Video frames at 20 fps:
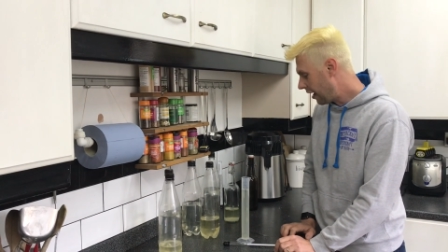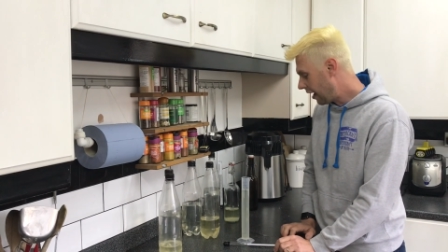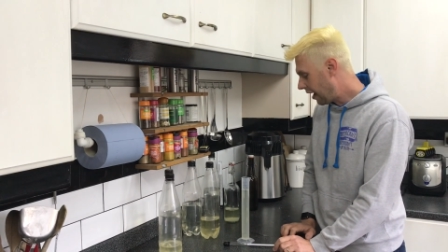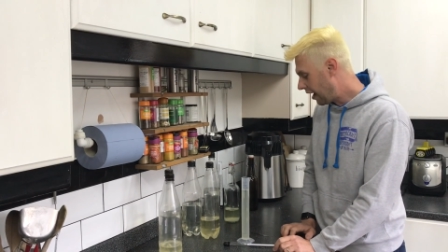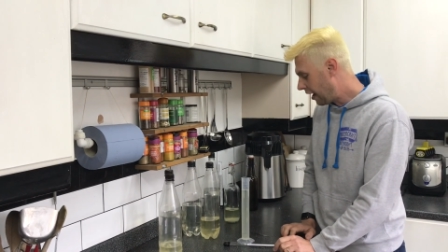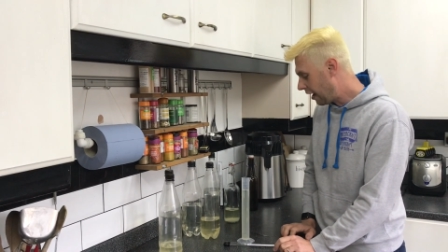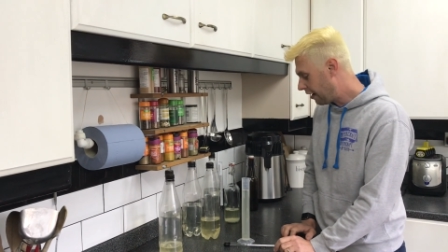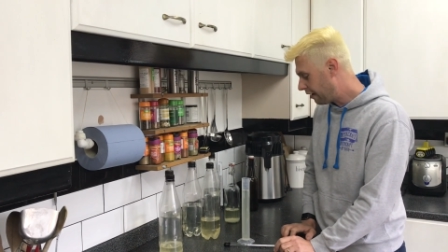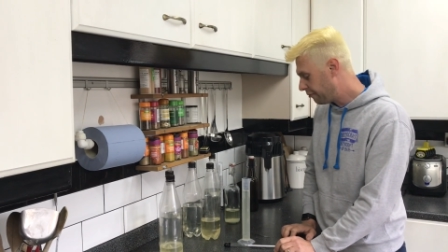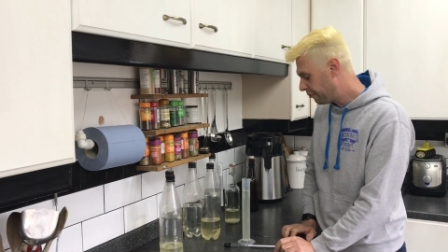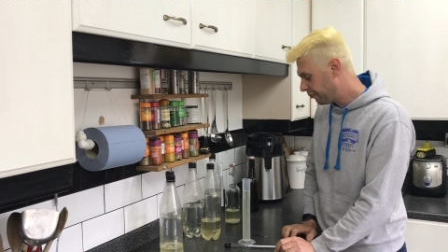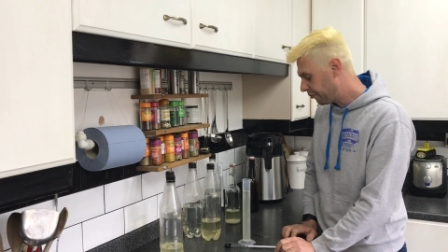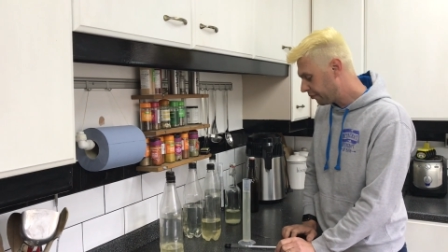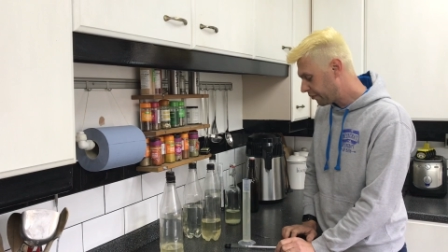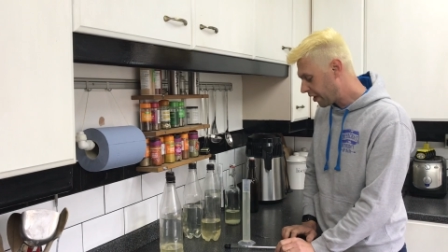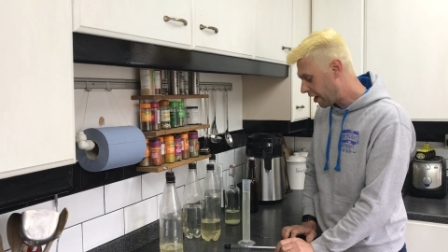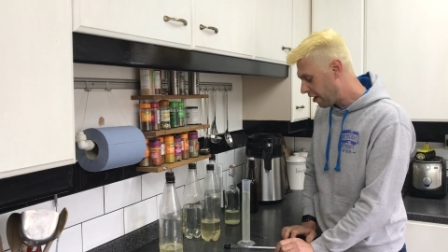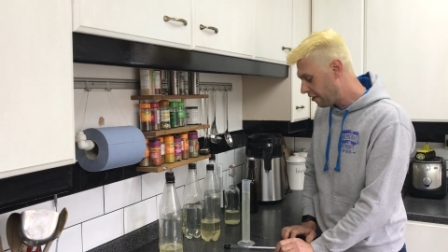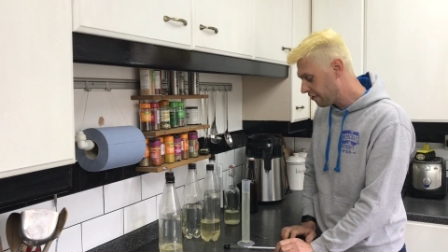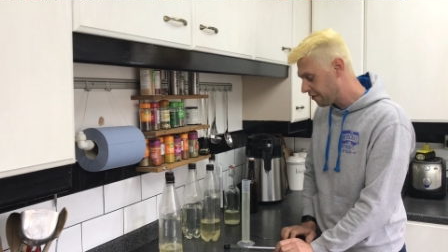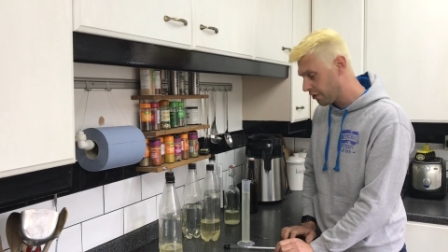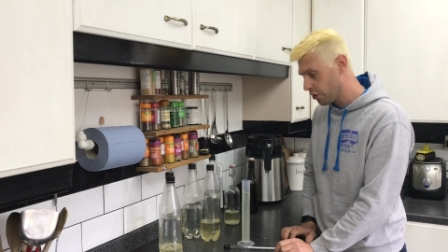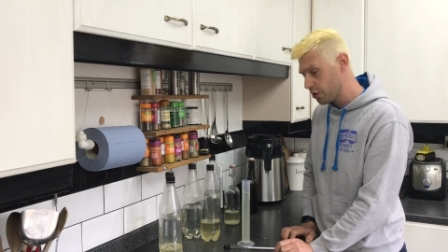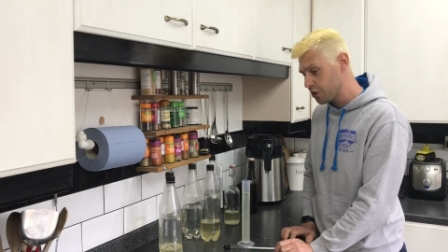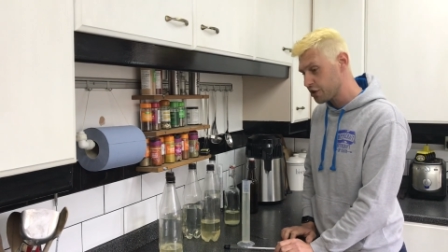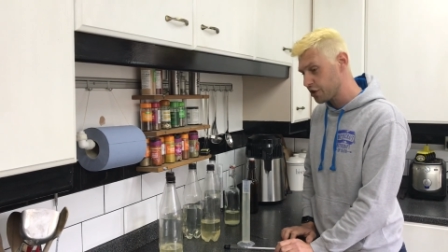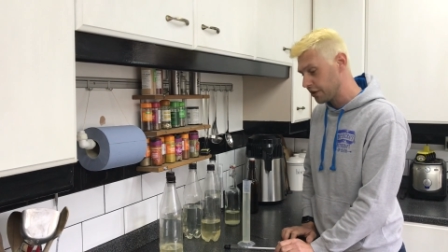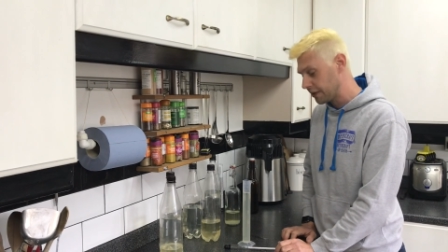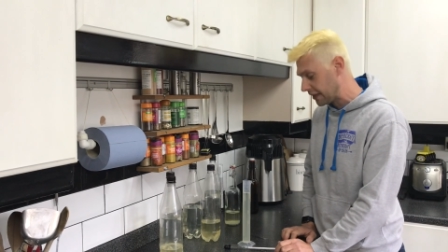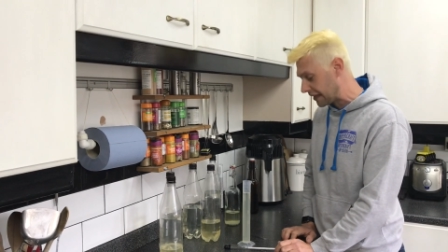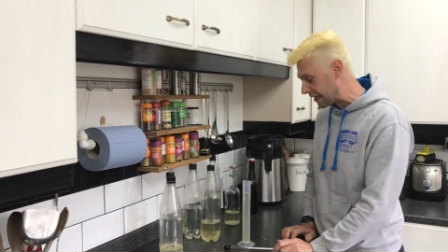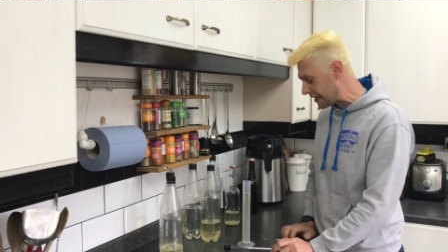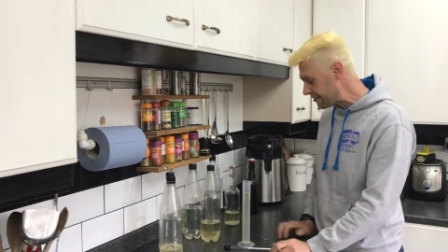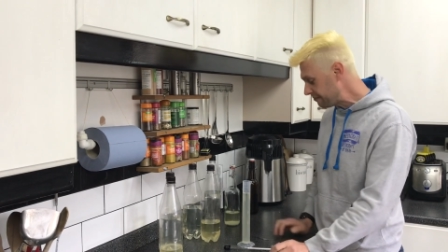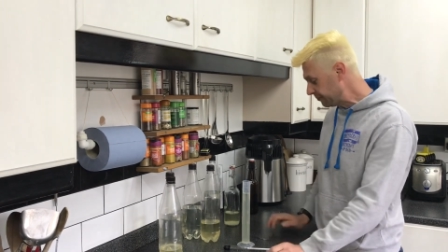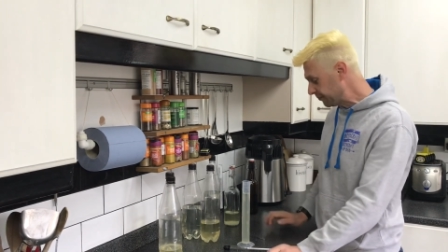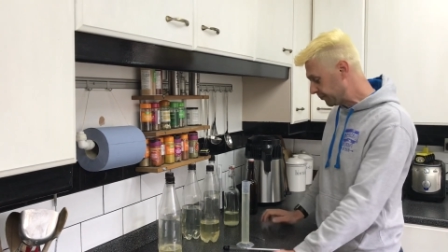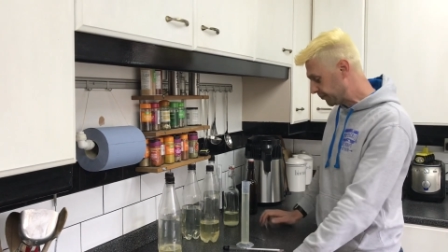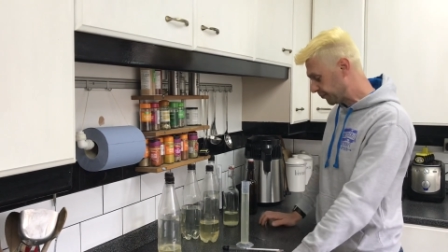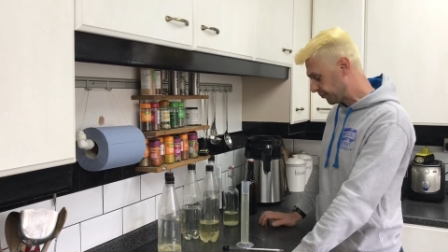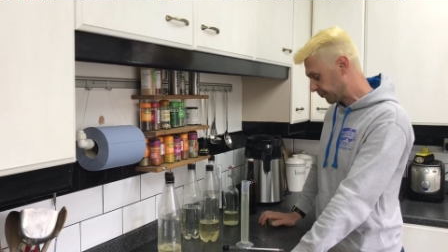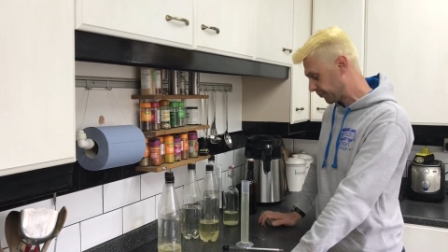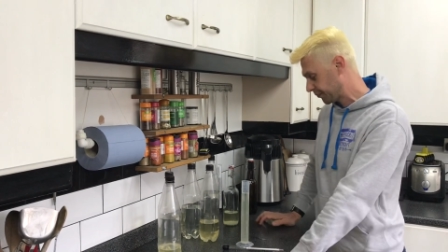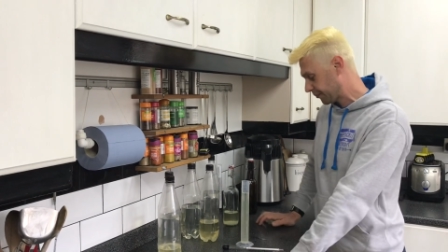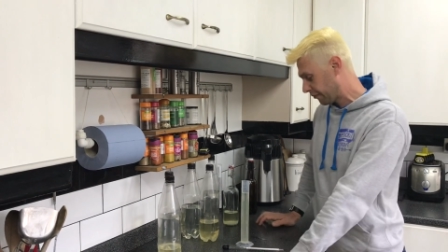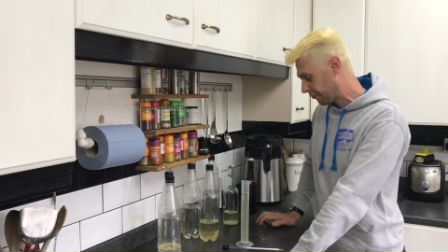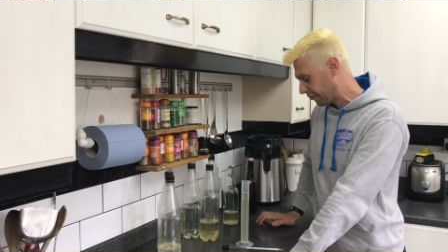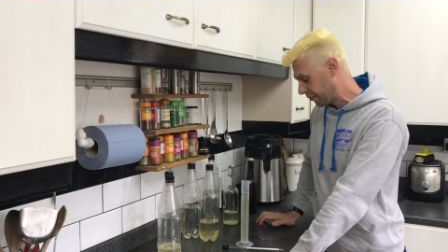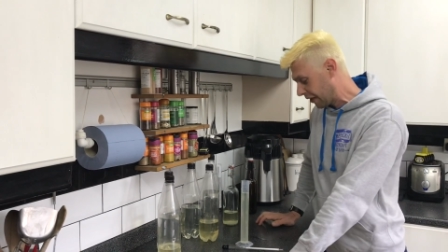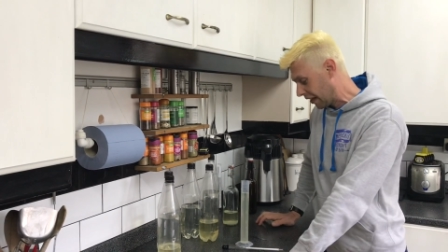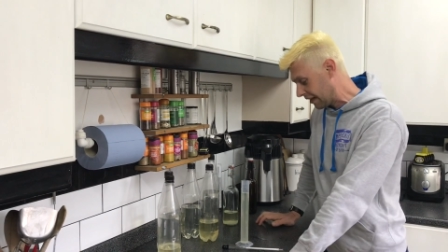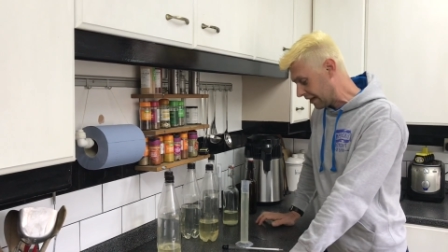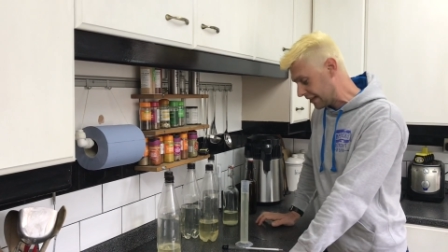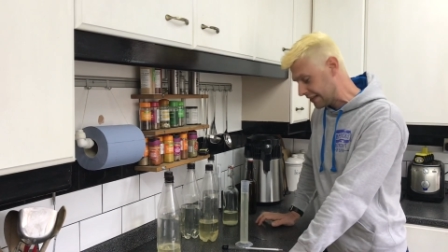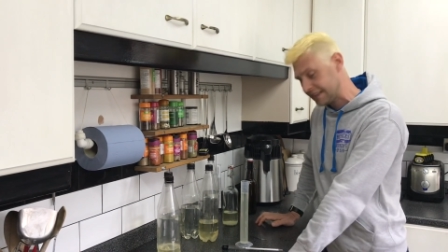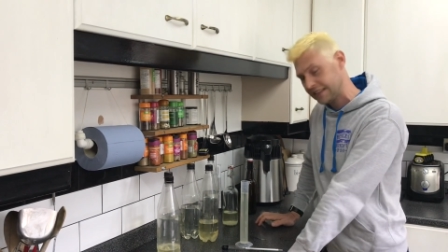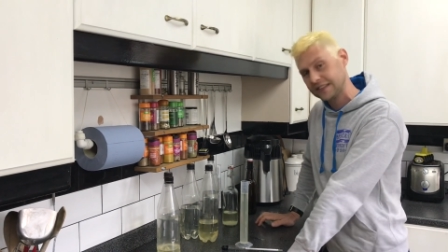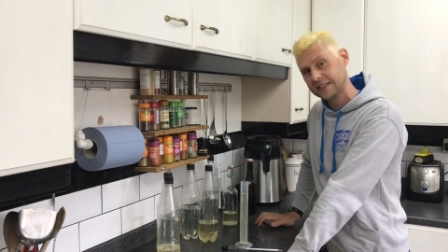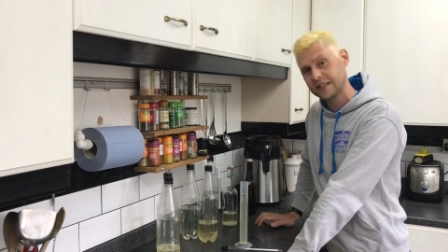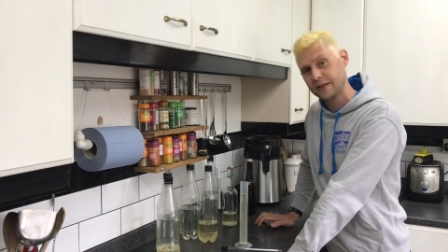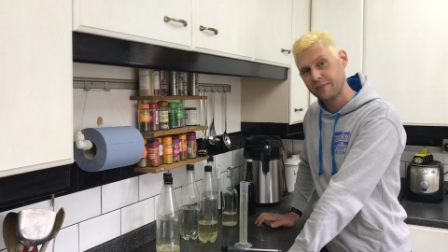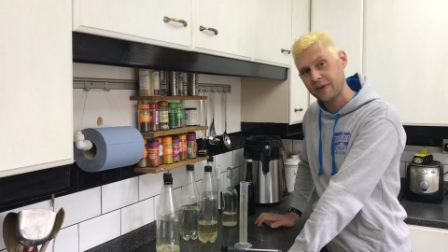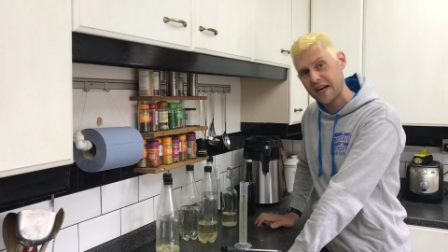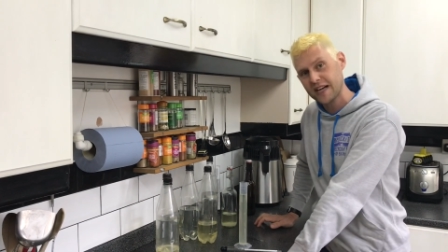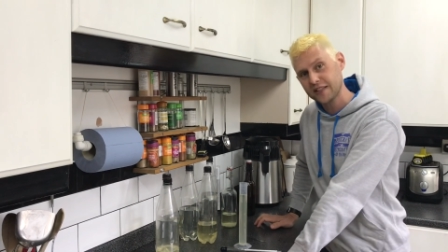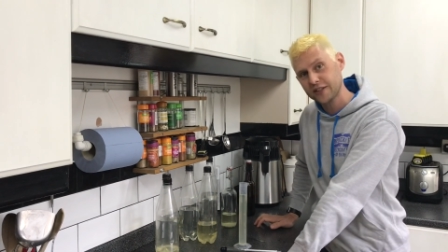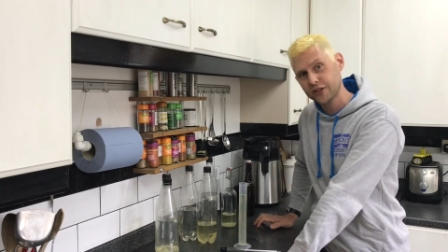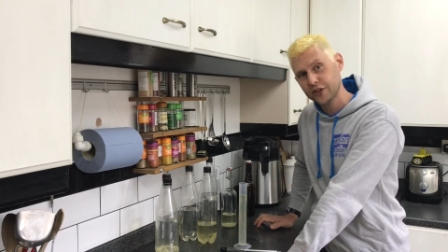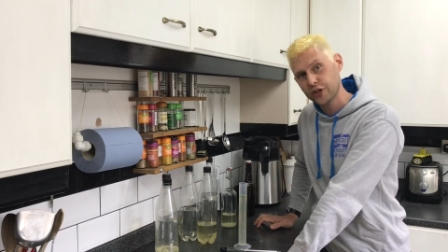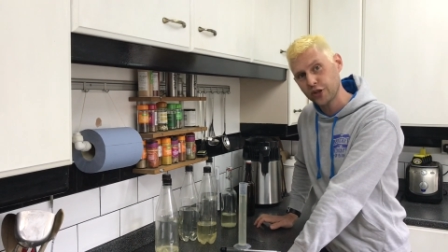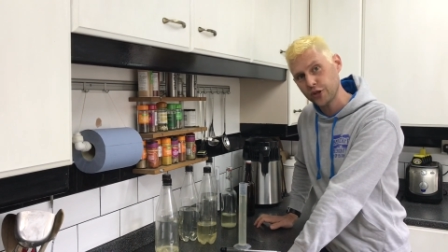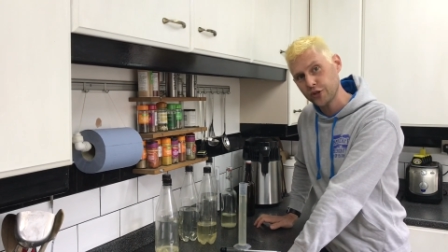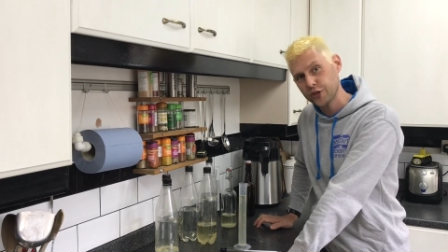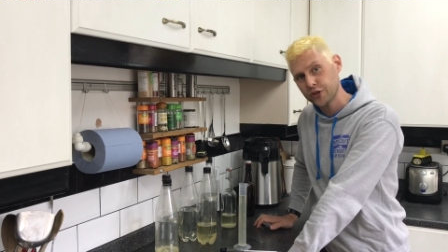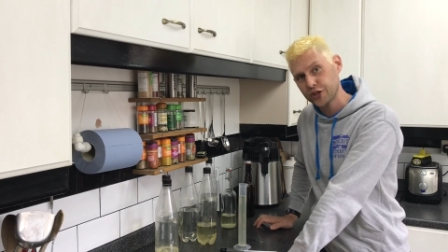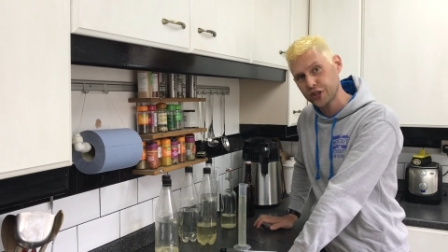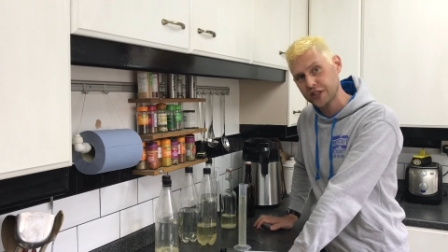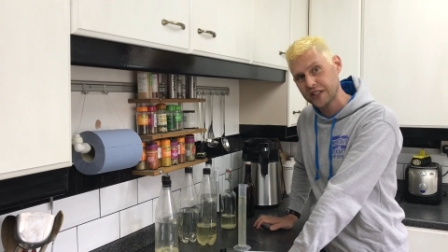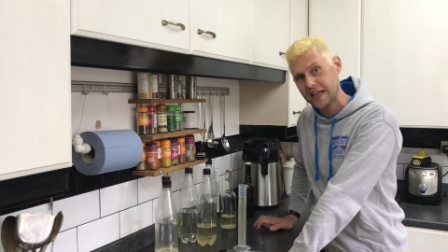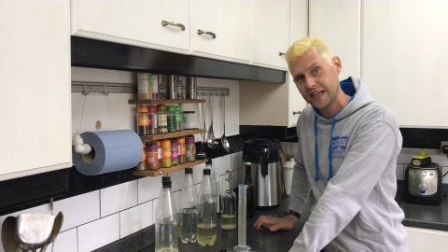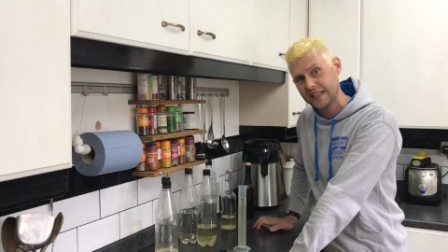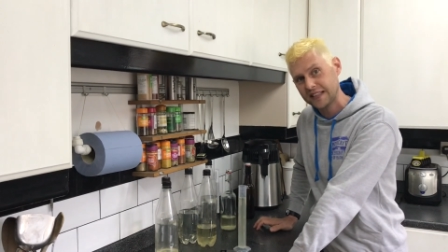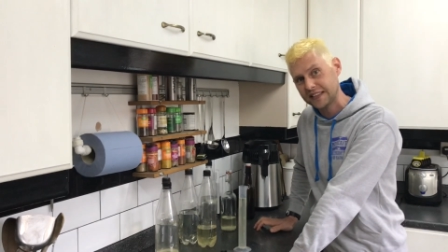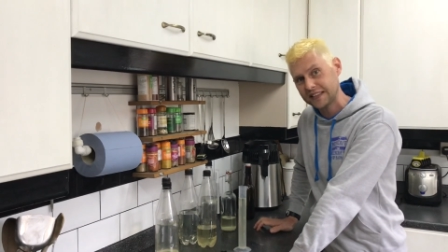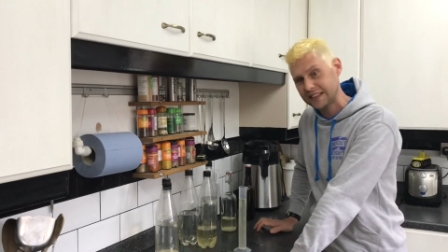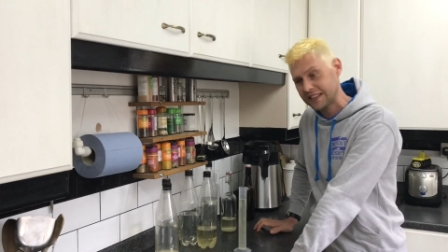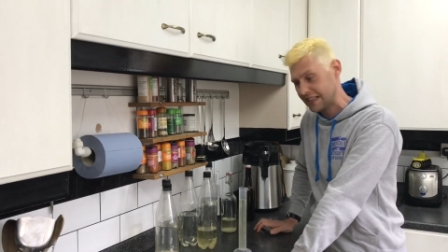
Um, unfortunately, this is the bad conclusion then,